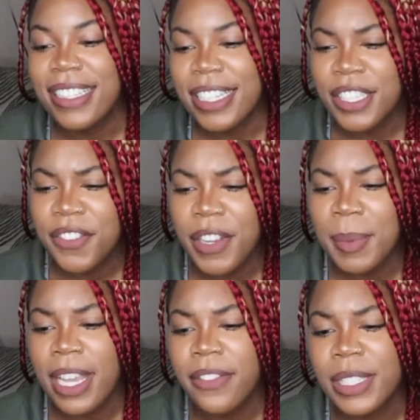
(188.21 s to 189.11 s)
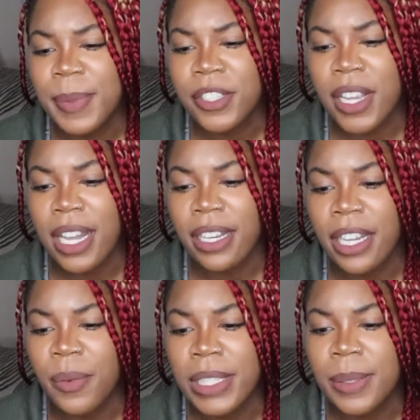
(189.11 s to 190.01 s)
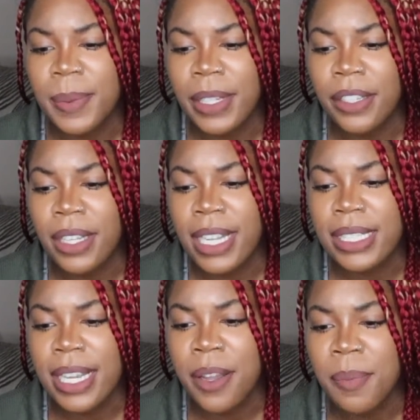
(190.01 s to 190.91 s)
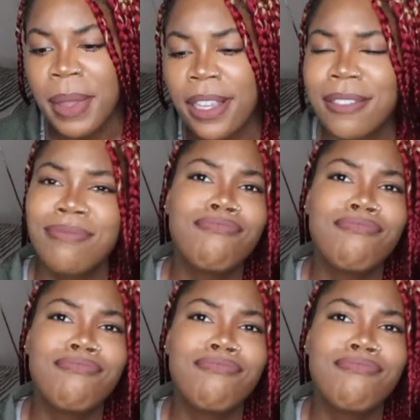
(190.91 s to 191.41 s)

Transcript: Does your family have a special holiday recipe you like to help make?